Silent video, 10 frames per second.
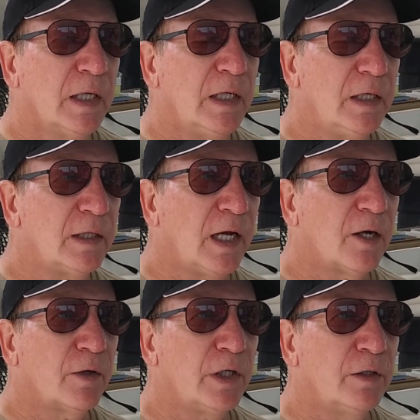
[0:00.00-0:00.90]
It
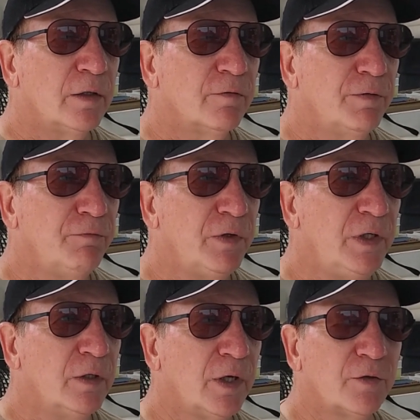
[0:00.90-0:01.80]
carried
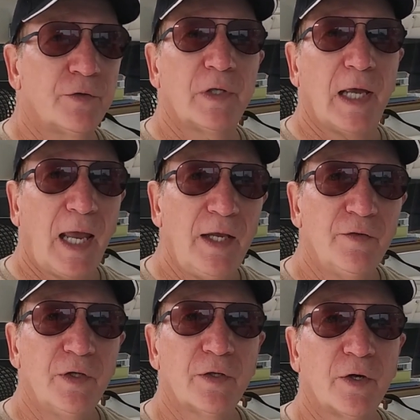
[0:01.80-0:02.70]
1,500 to
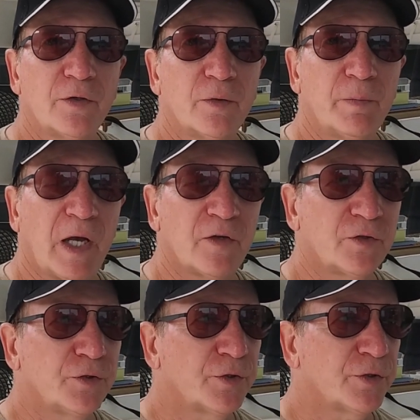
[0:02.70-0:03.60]
1,800
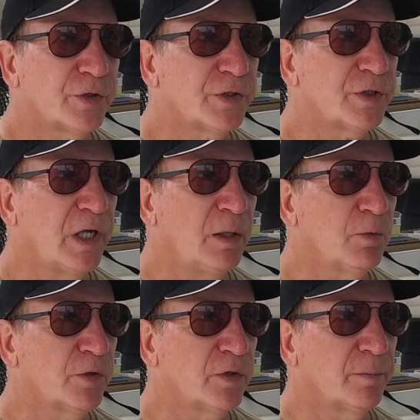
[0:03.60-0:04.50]
passengers. Its name
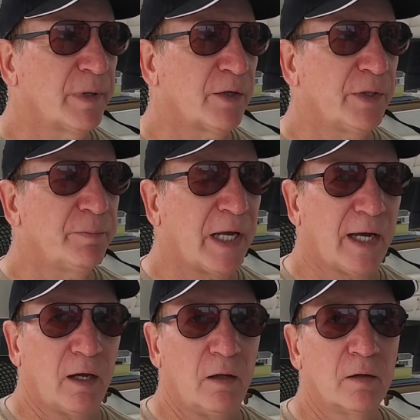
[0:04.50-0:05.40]
was the Mary
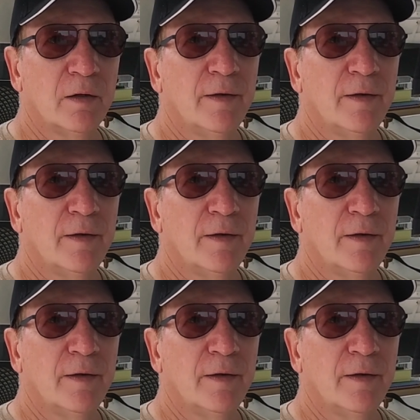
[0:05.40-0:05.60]
Powell,